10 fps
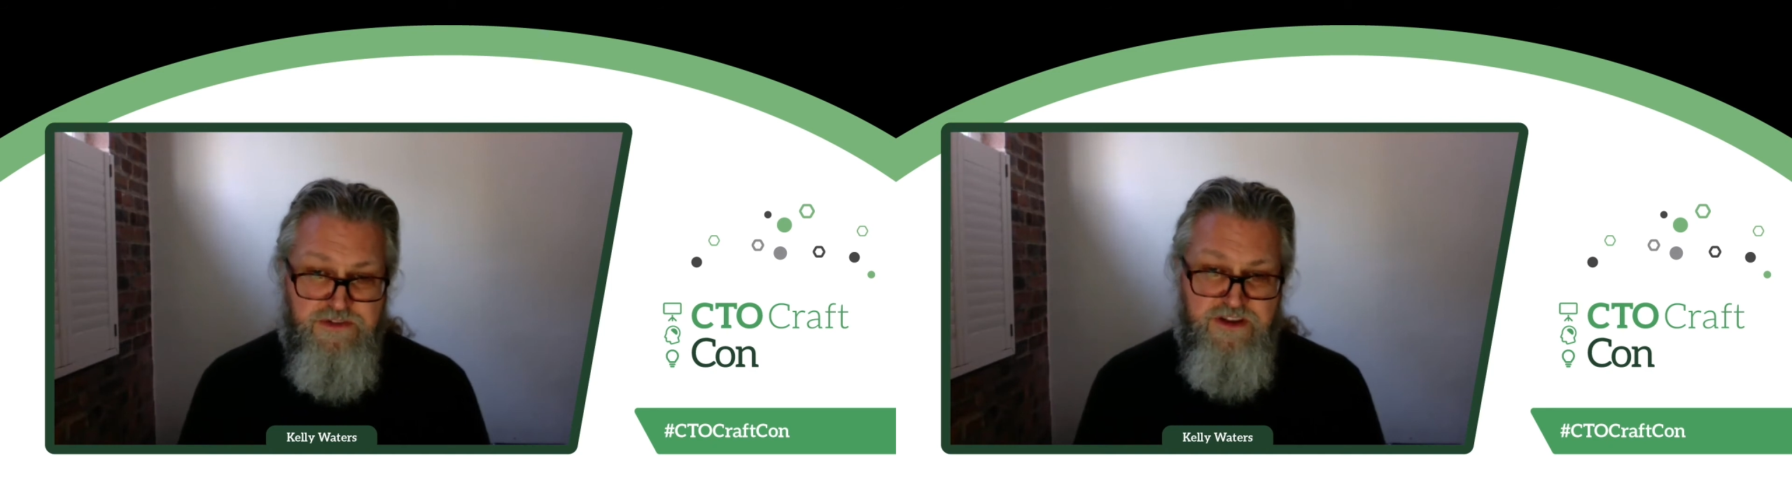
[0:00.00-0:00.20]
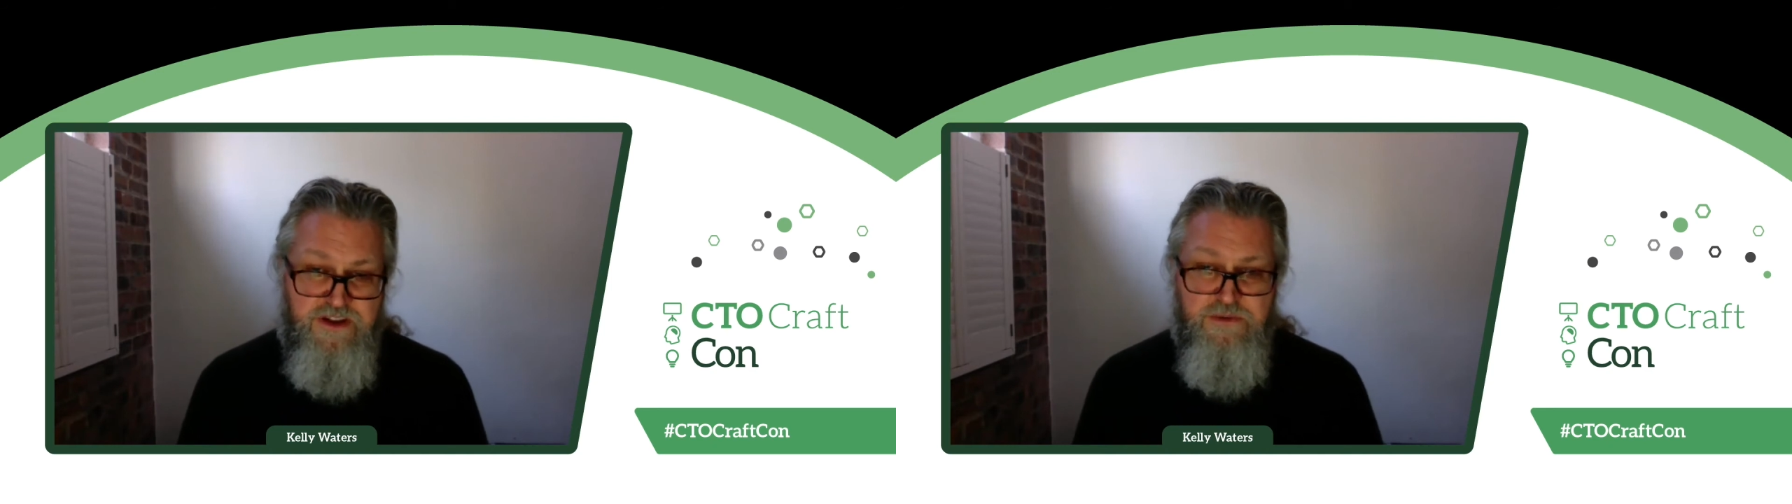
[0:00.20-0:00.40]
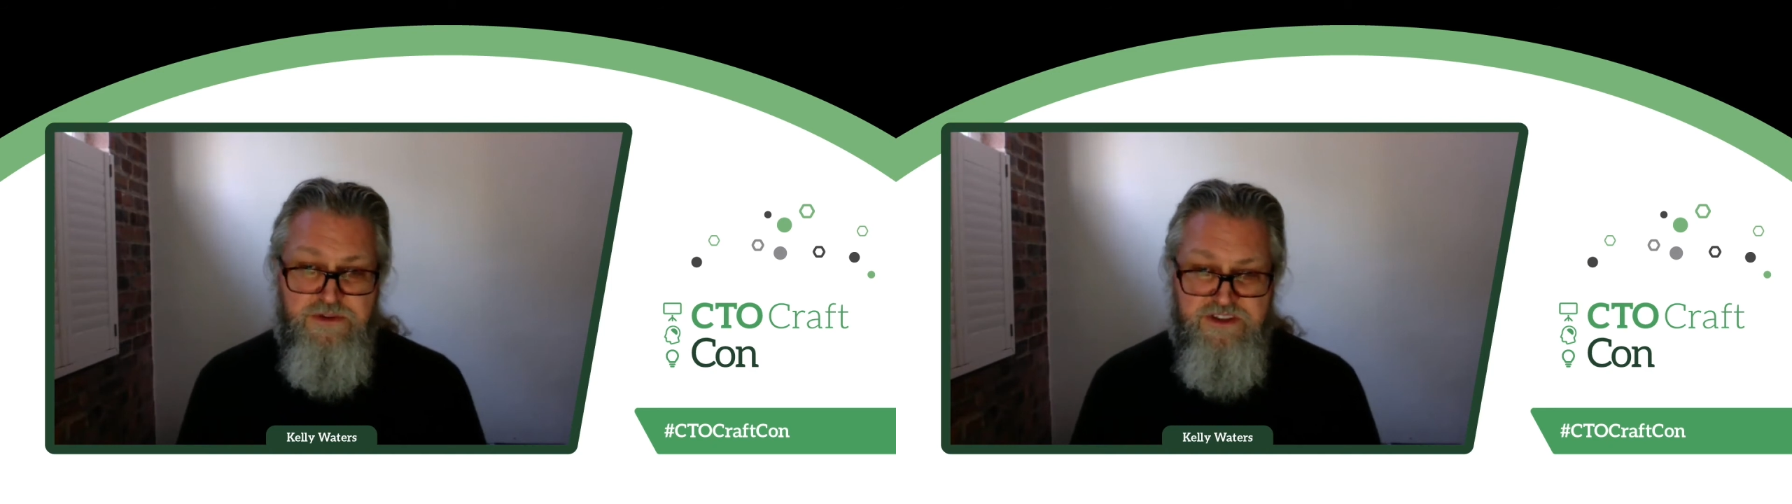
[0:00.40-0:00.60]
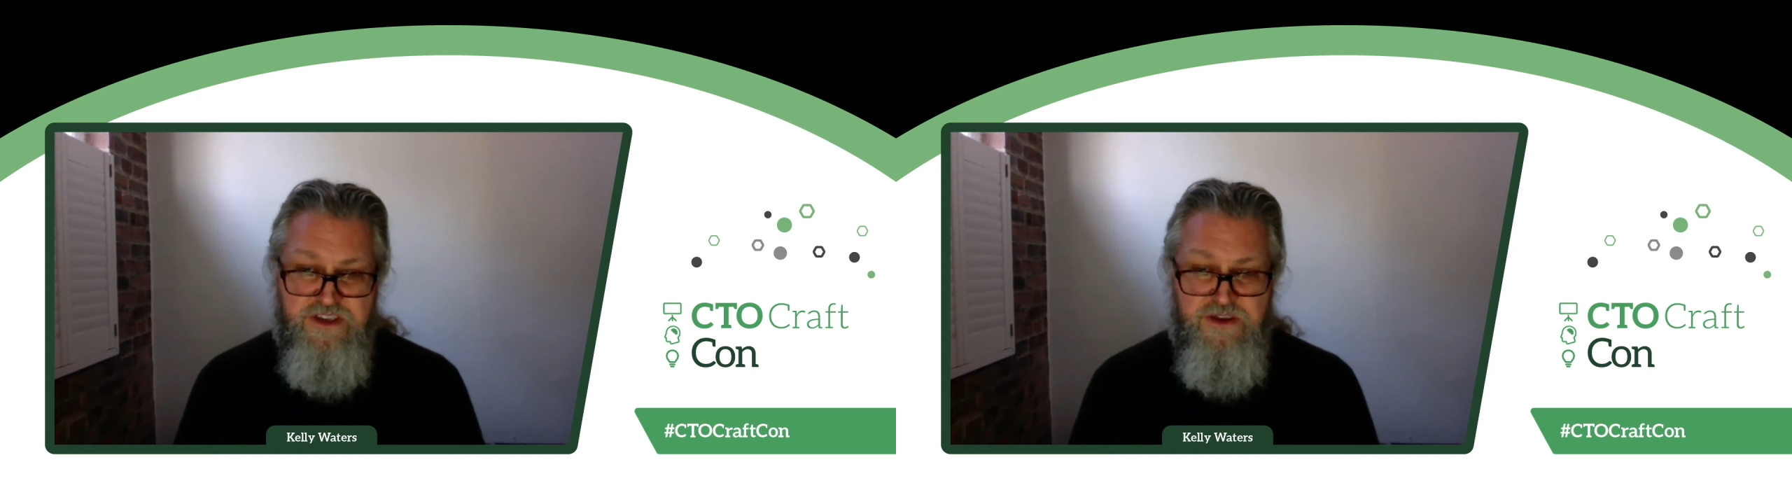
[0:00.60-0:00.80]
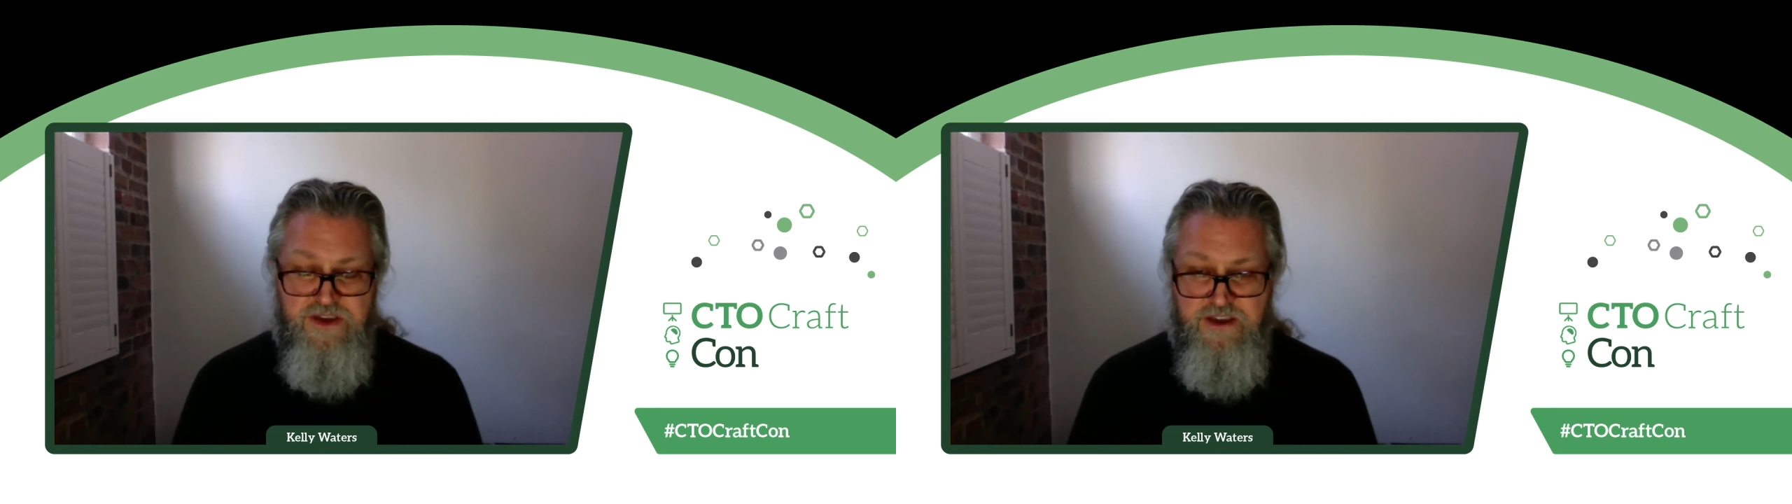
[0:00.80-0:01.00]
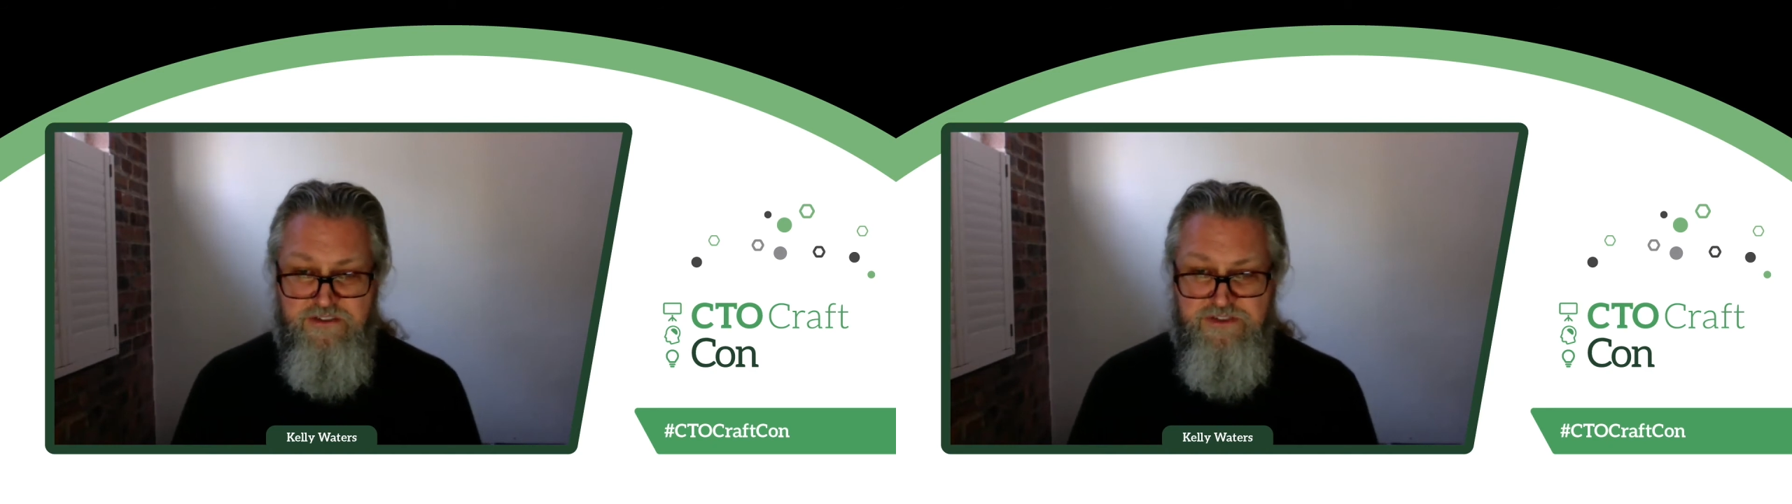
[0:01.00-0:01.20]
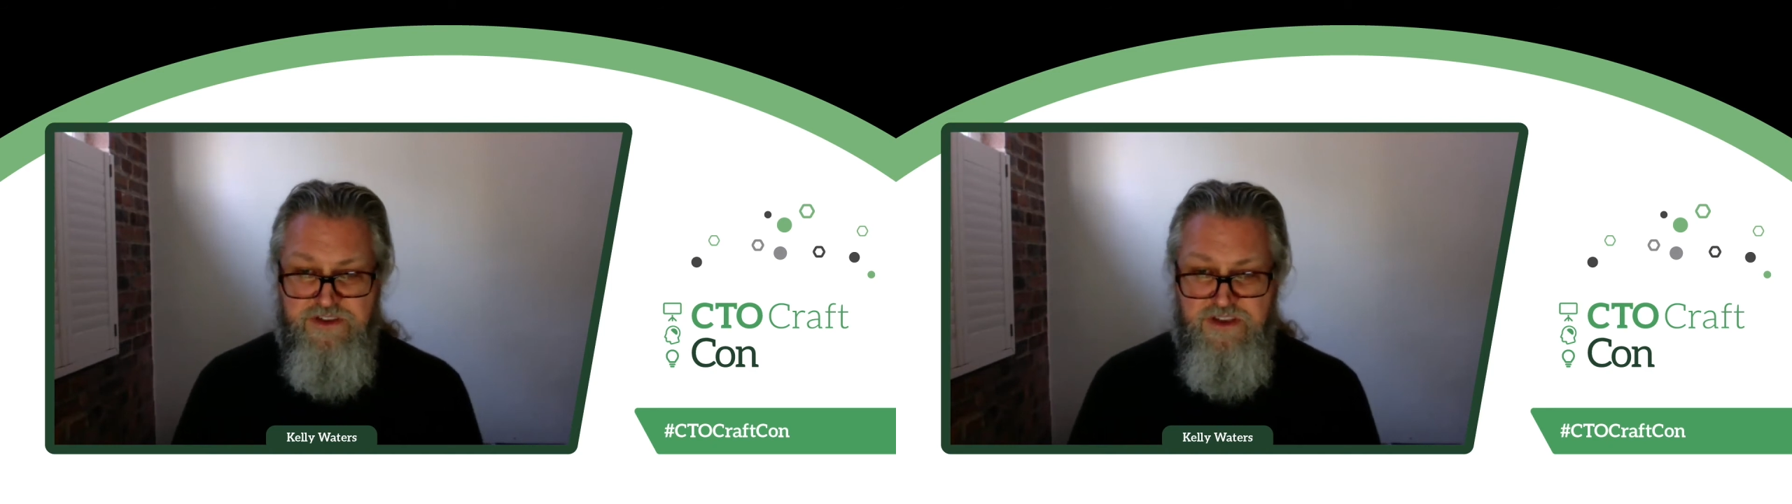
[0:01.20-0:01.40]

then I would say you have